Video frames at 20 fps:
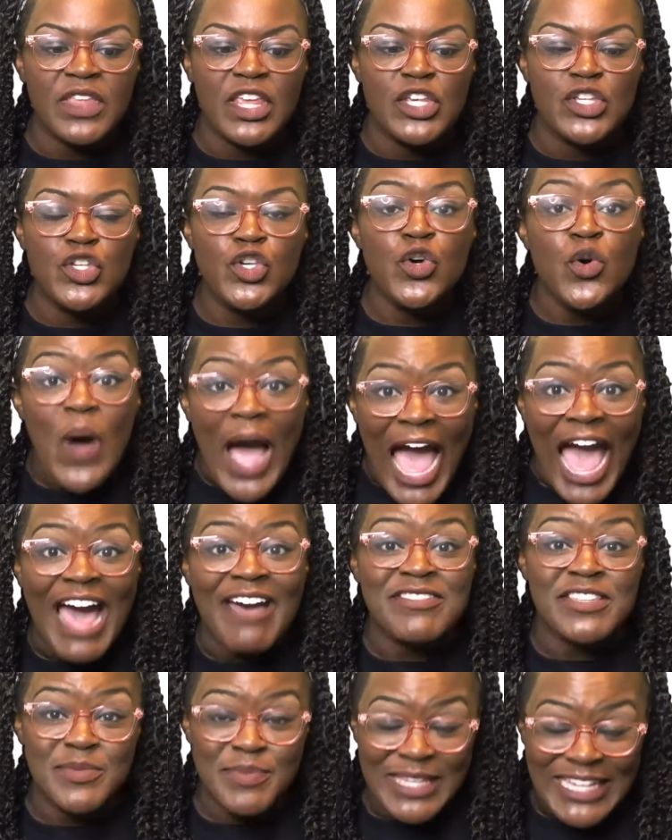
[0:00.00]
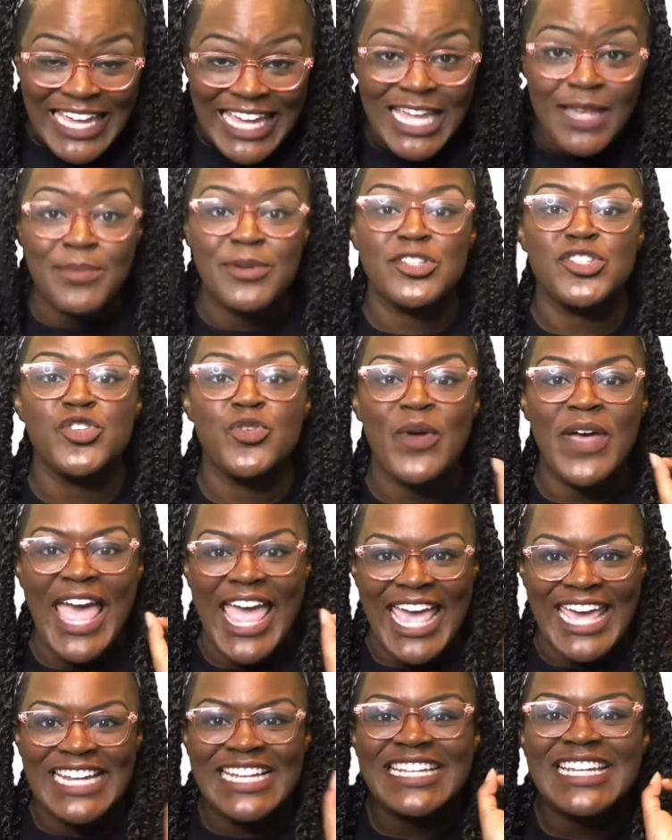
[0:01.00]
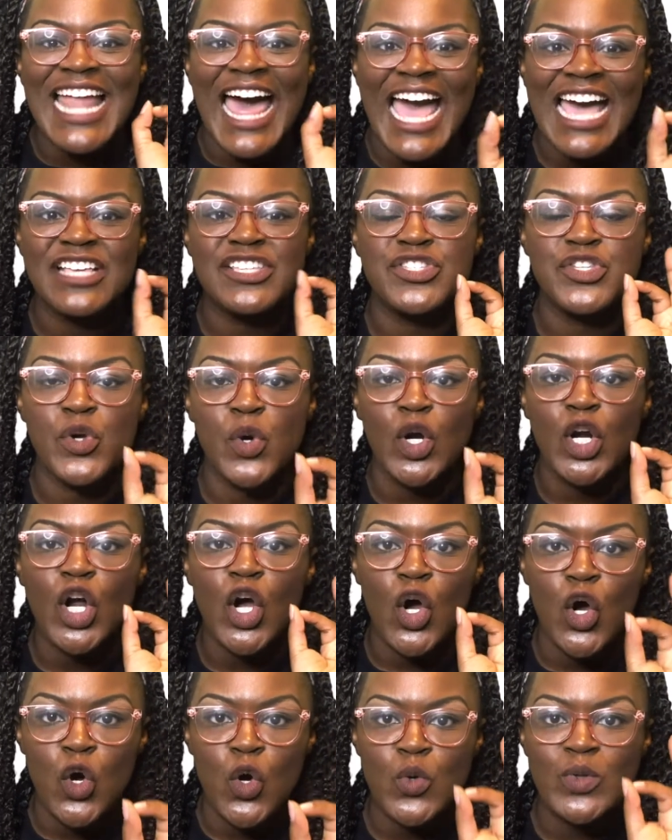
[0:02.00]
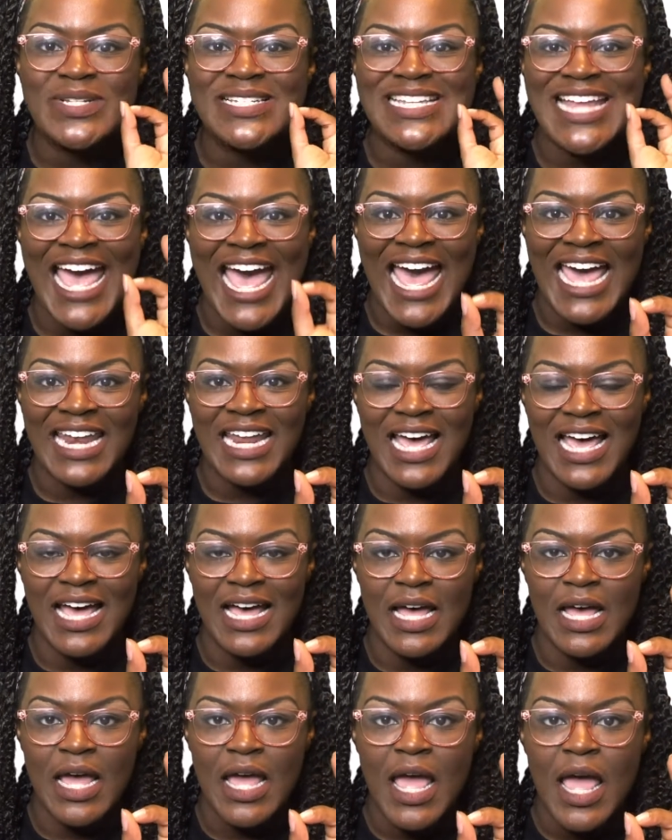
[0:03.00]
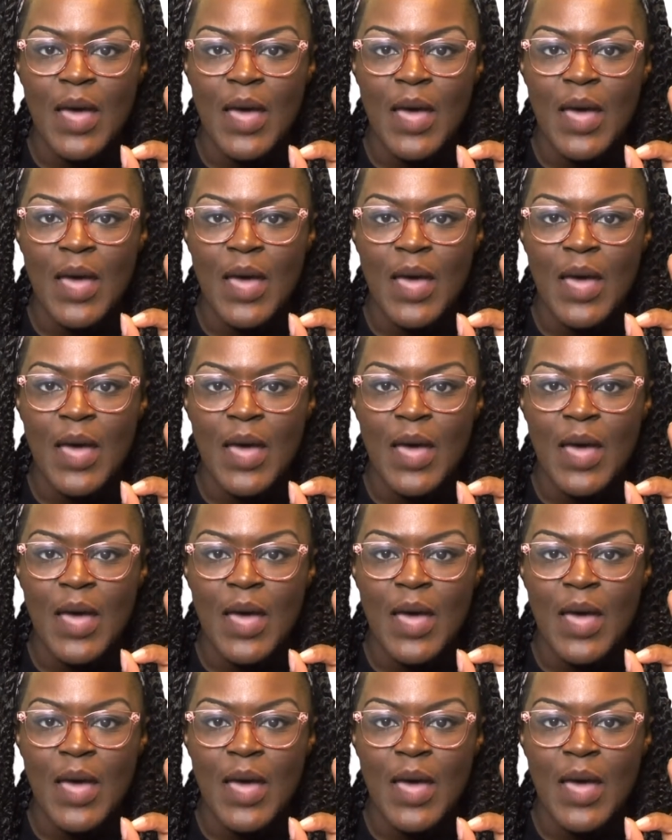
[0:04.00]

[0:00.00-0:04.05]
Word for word: you have to be able to analyze your own data